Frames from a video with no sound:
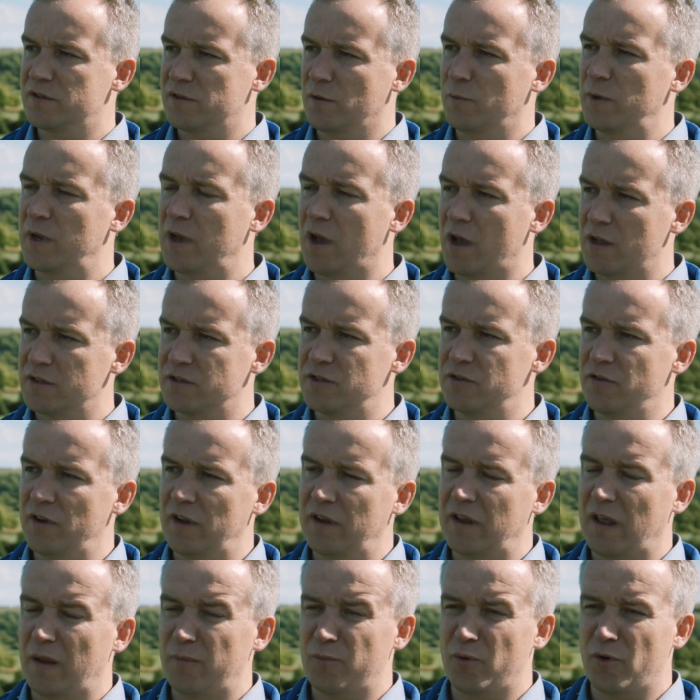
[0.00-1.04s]
So we
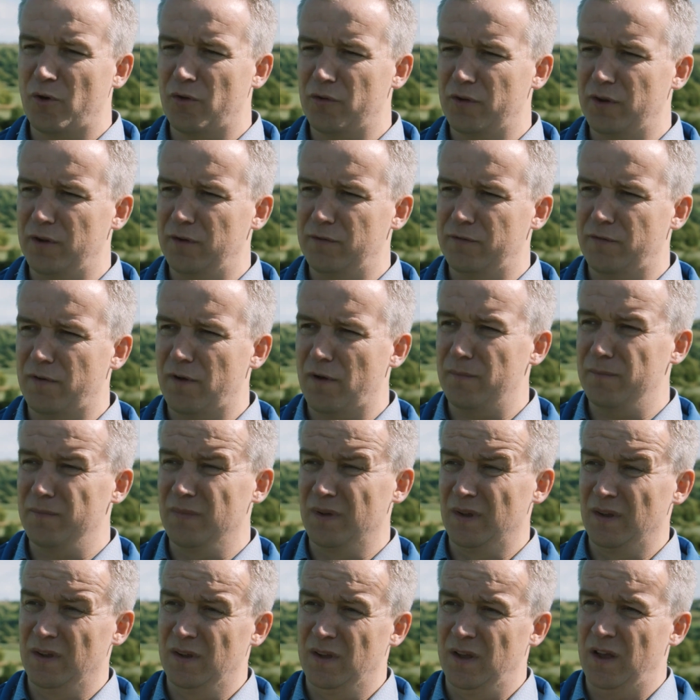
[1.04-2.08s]
concentrate that protein from
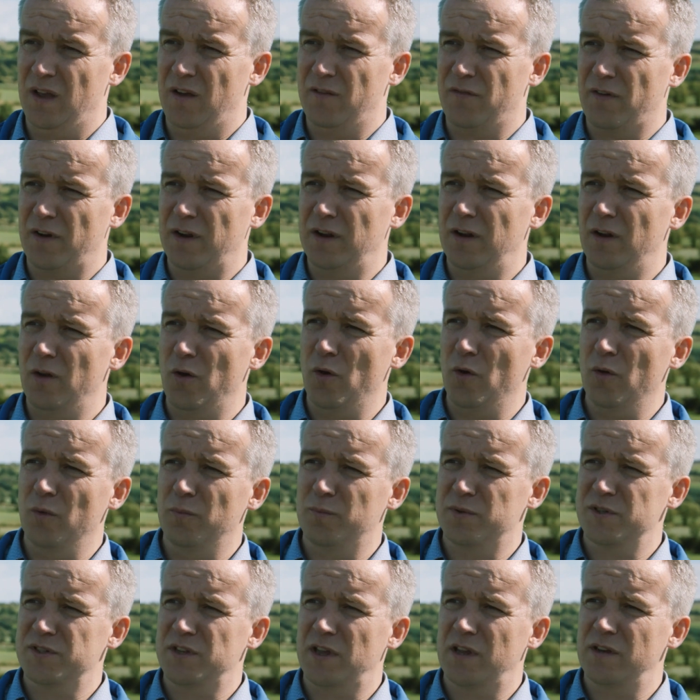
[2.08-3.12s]
a very low
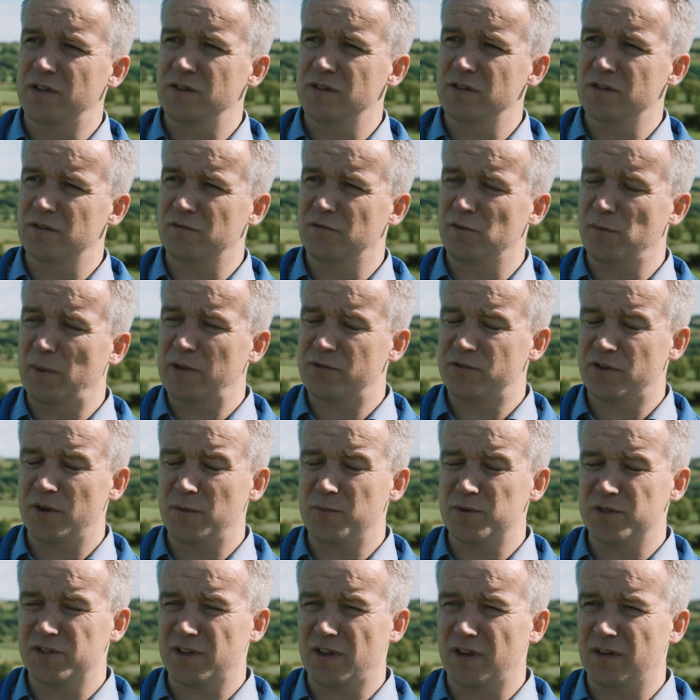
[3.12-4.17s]
percentage of about
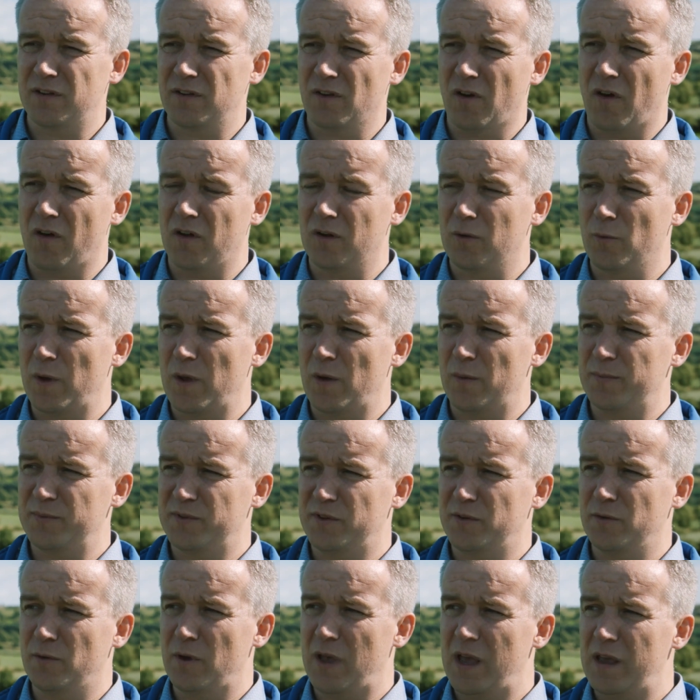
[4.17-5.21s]
3% all the way up
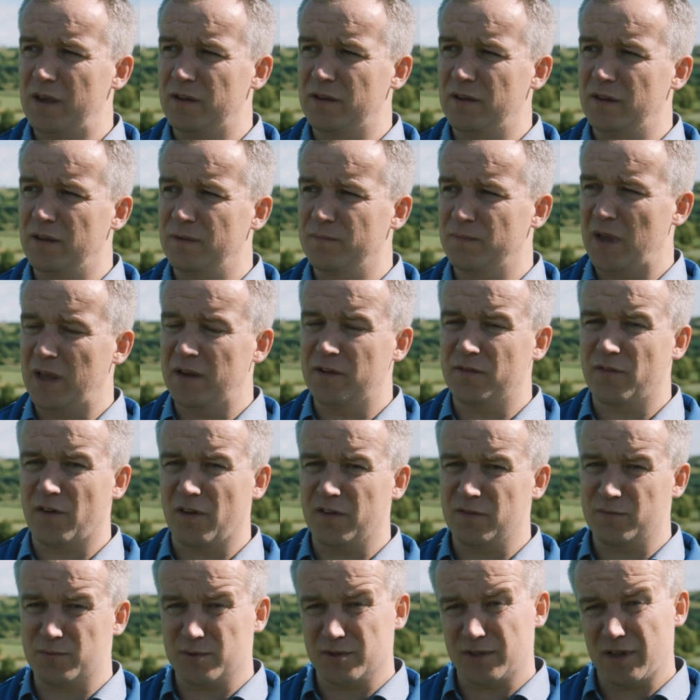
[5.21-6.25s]
to
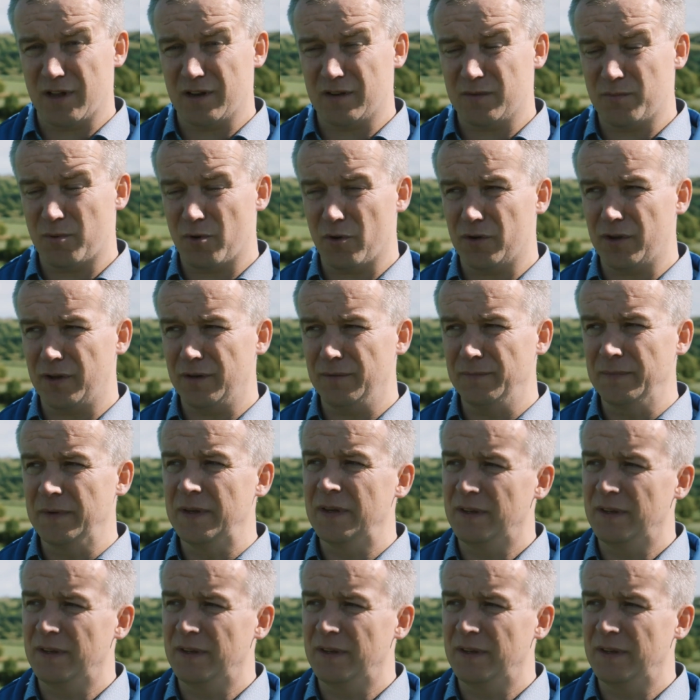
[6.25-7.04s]
85% protein.